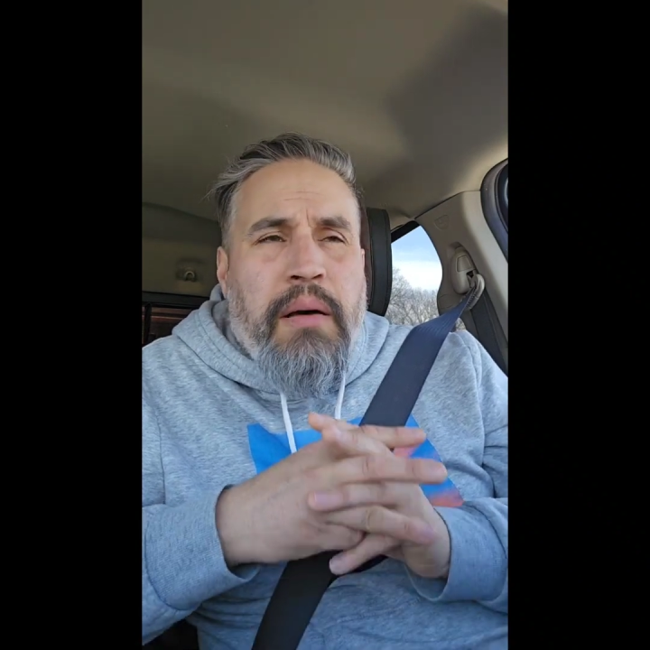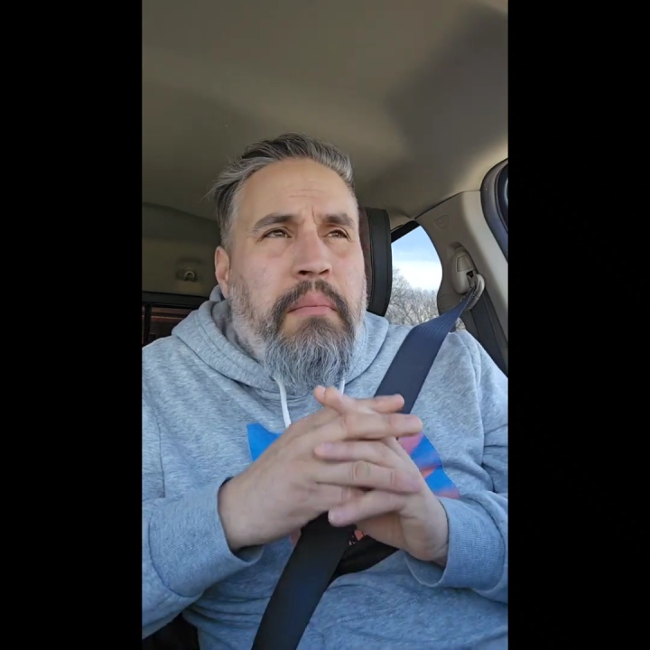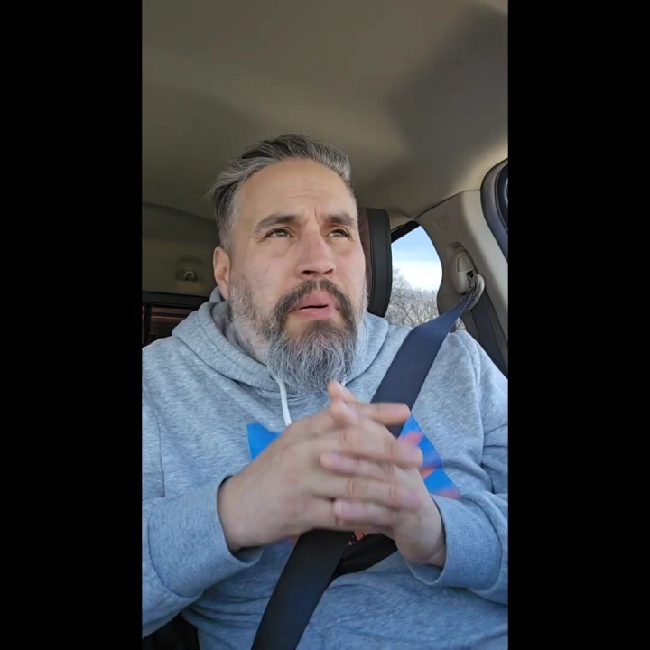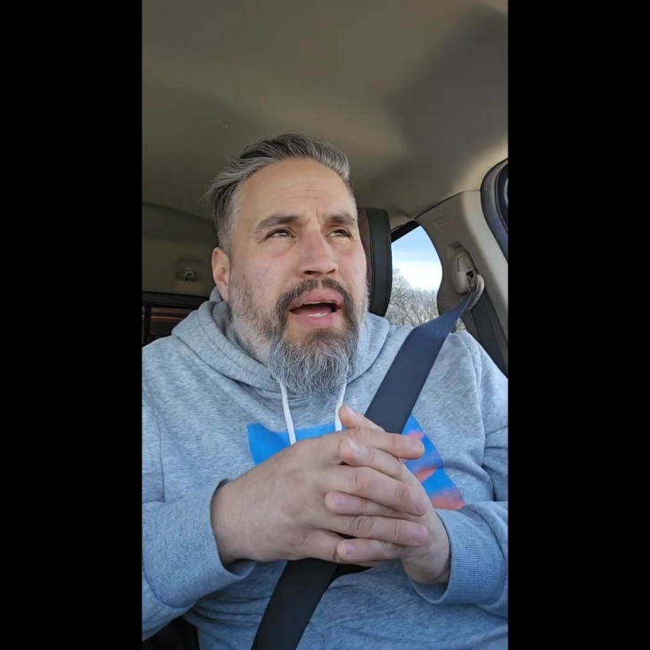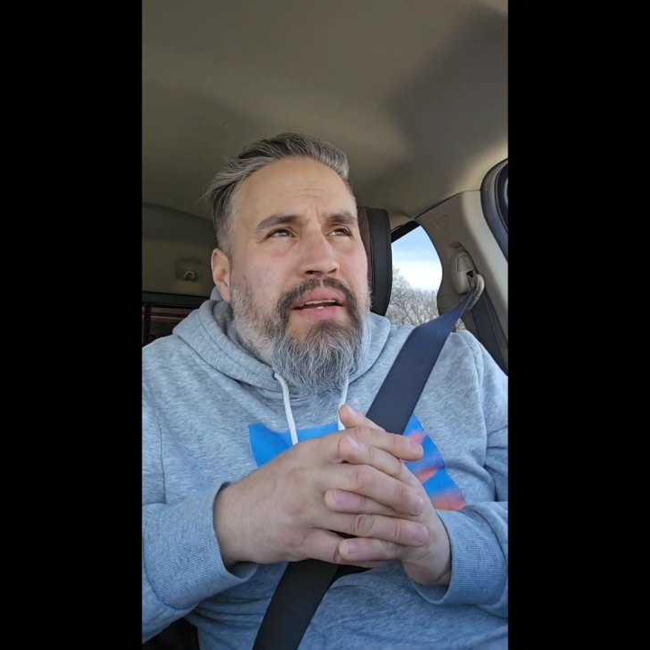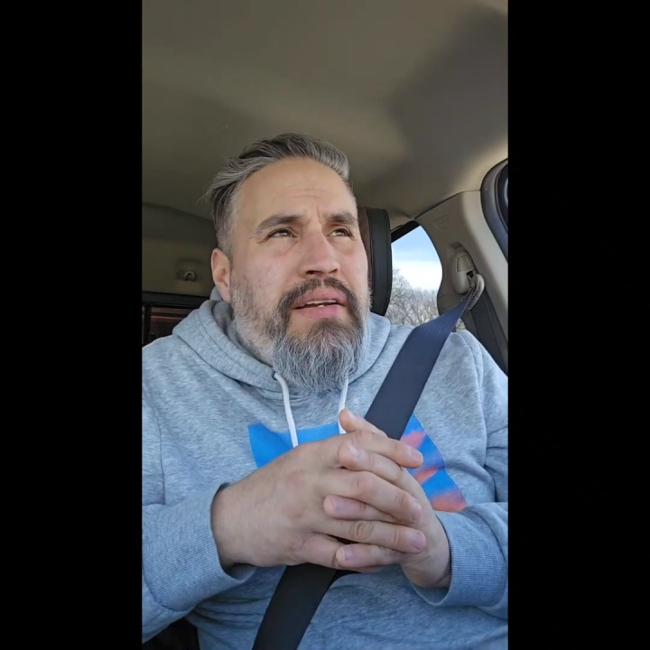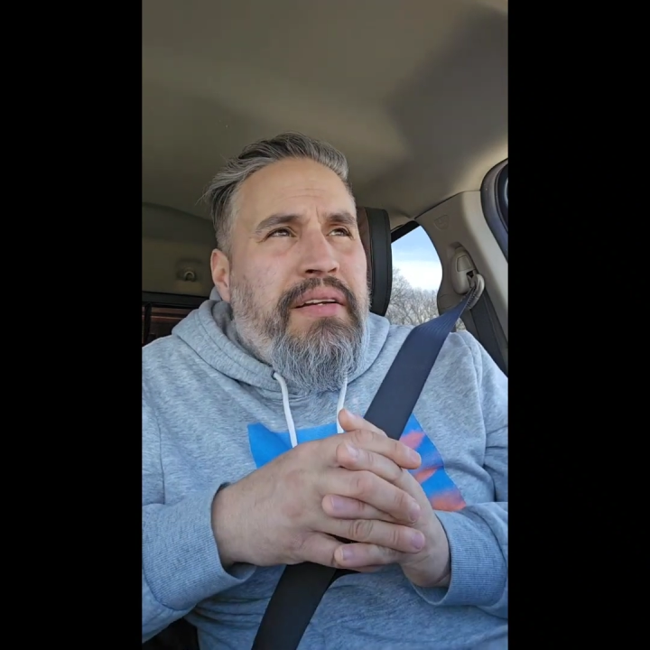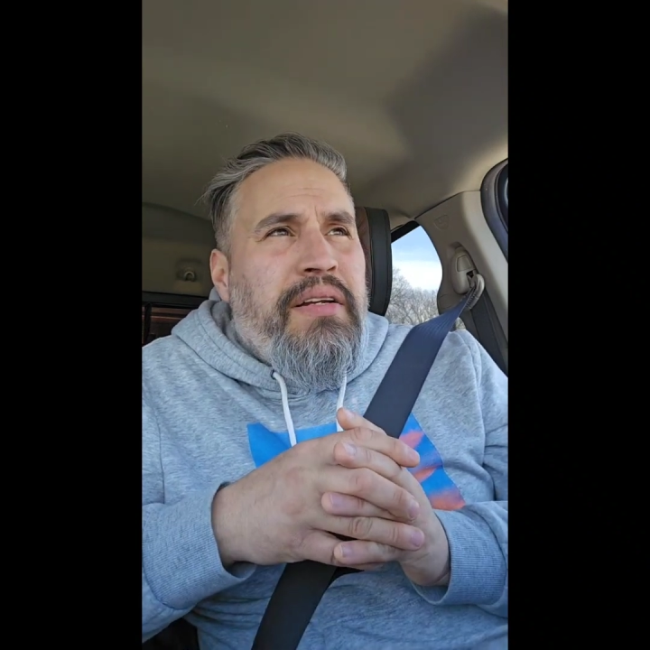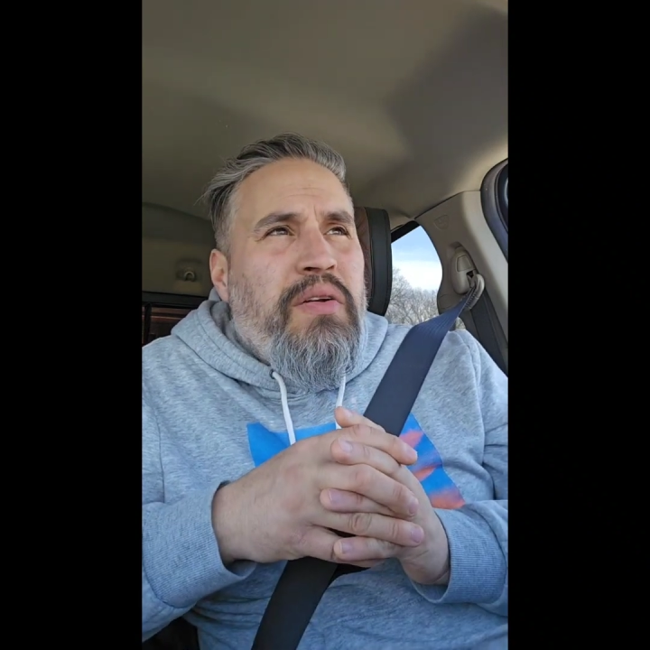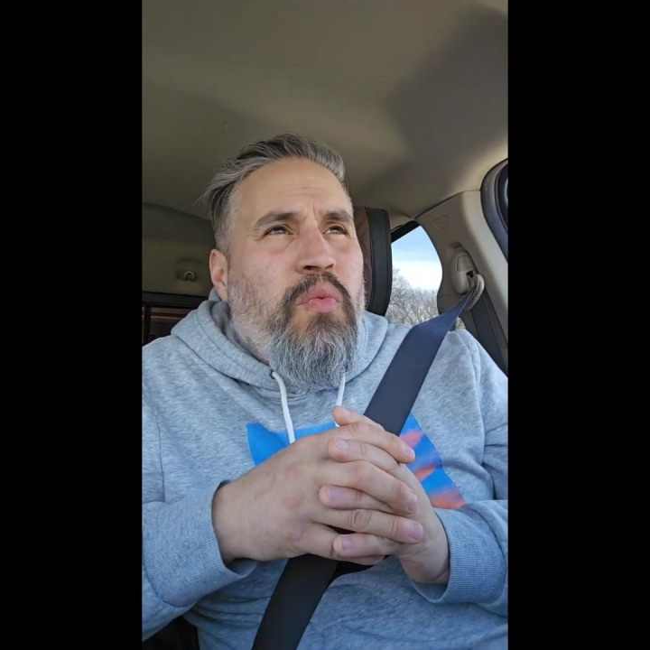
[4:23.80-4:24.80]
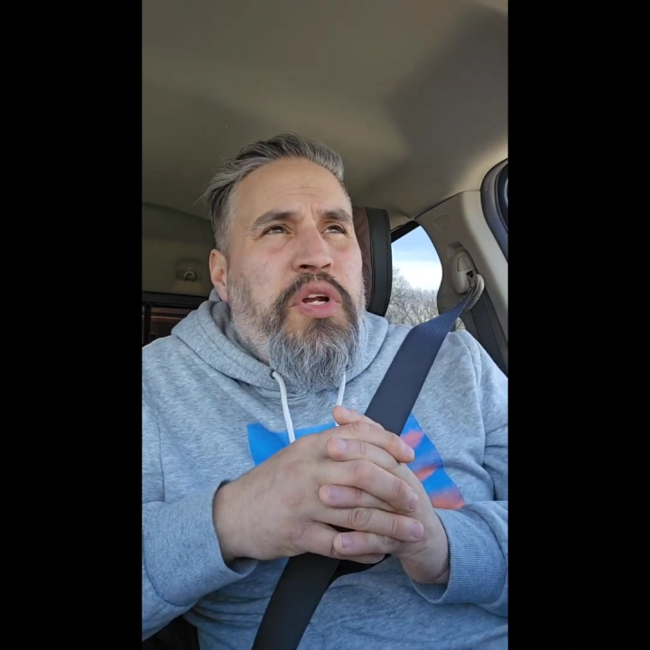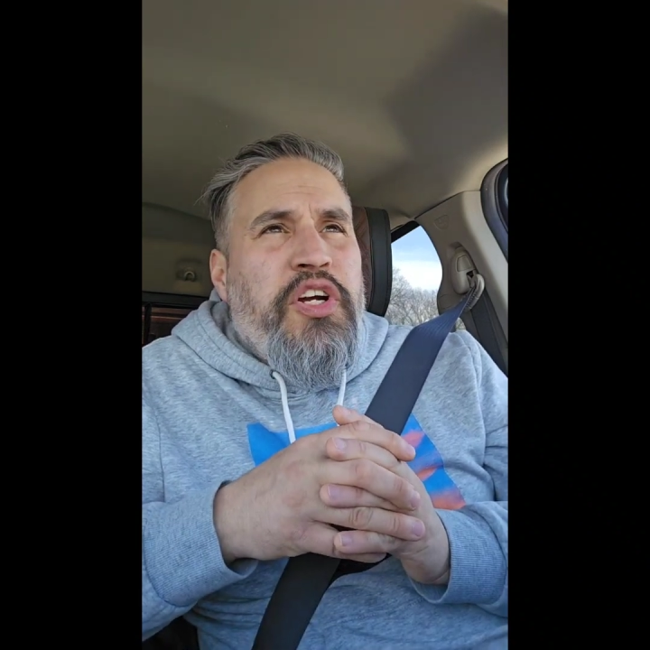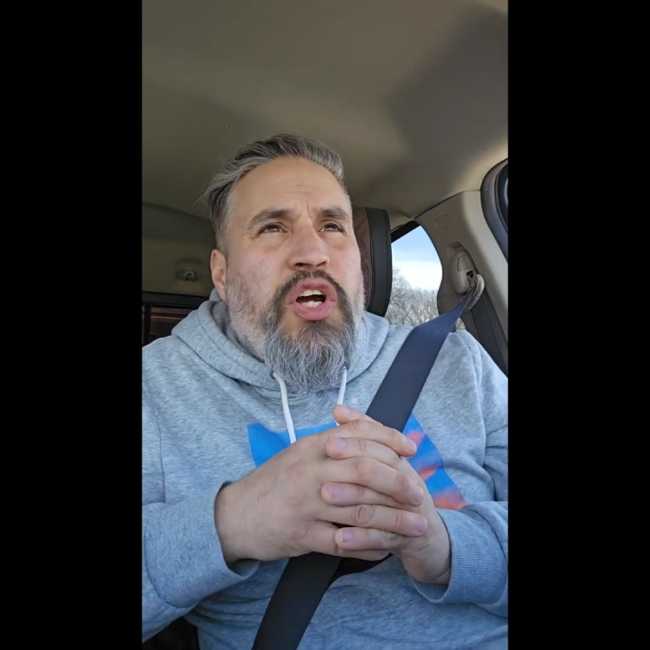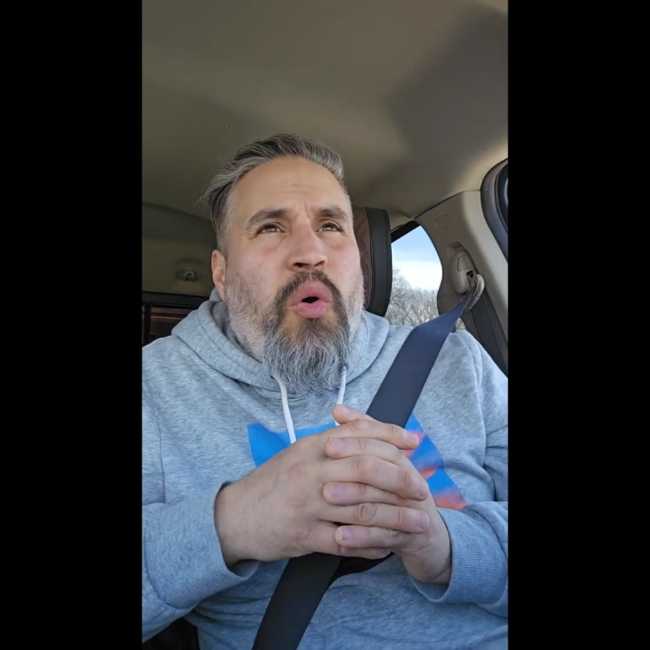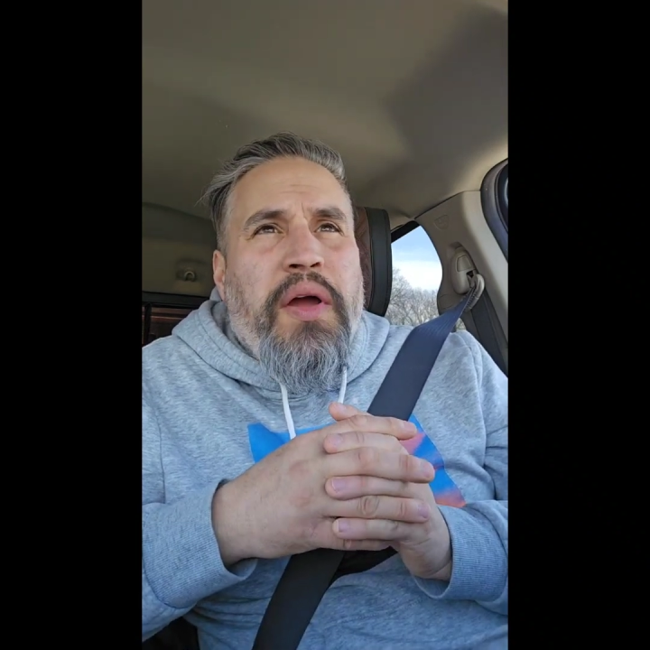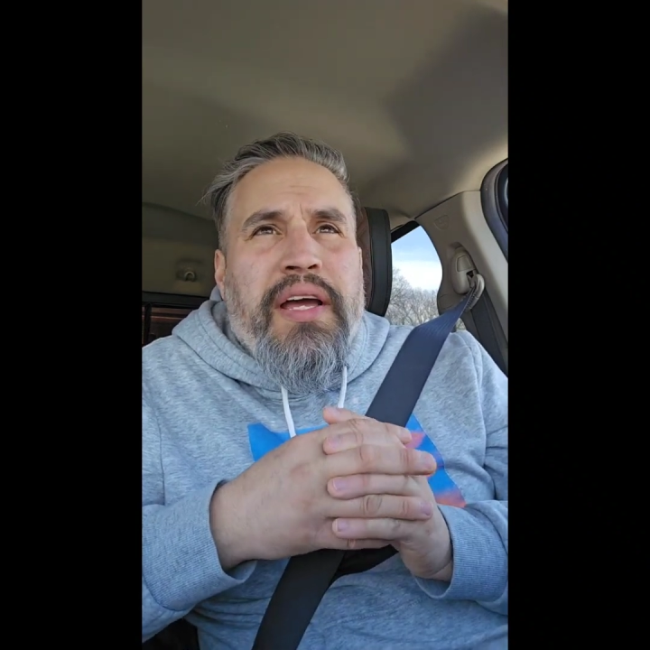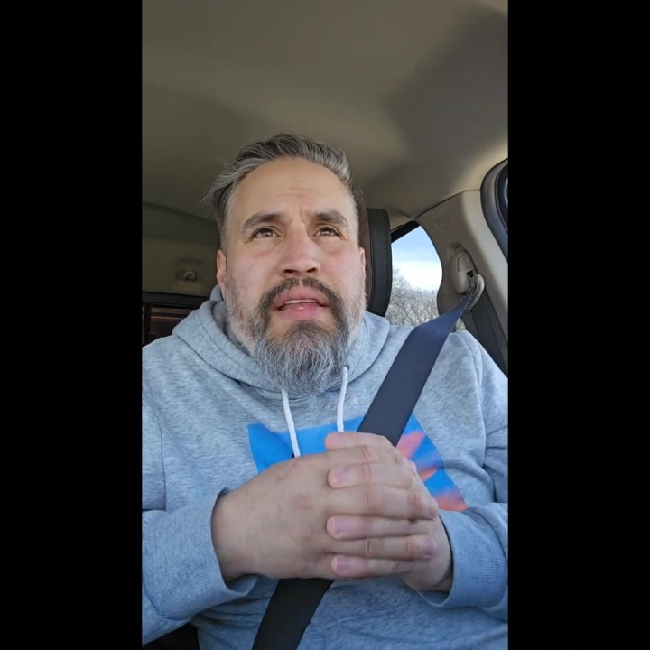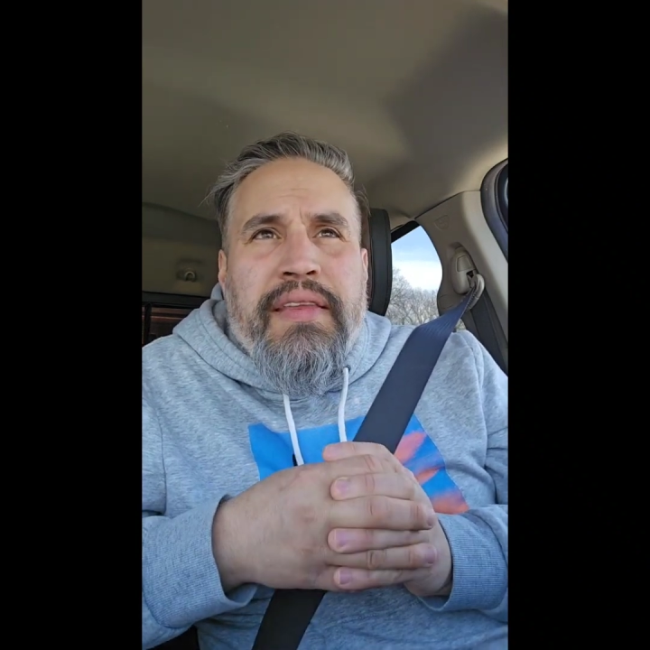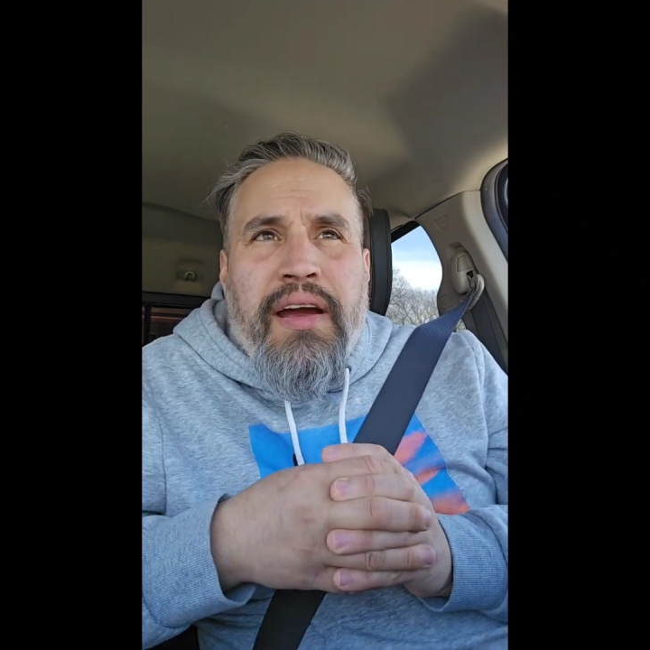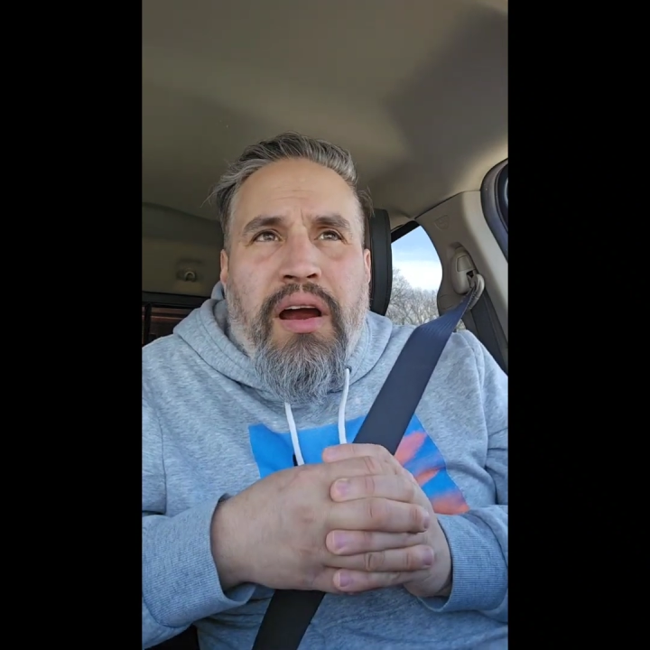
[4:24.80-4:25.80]
But when you're going
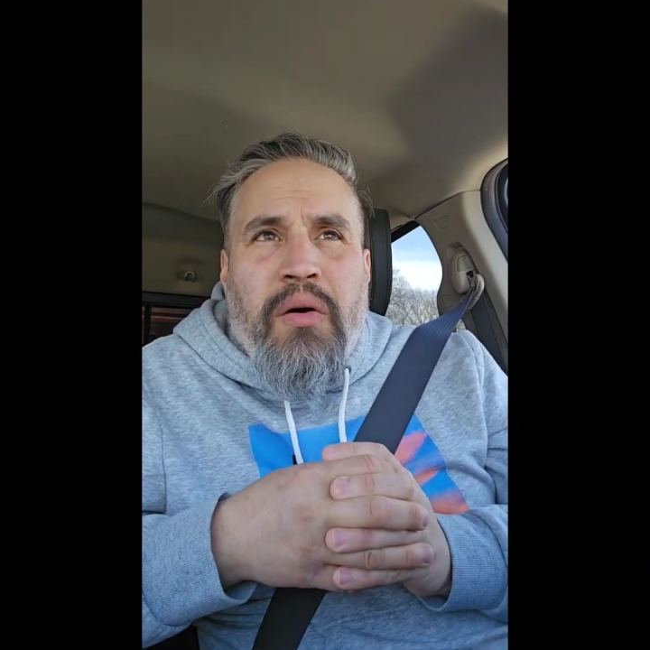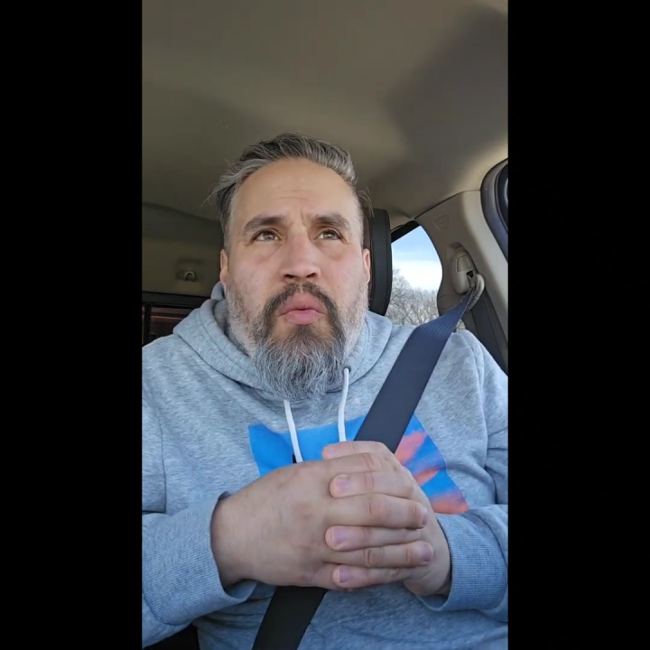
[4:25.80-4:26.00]
in there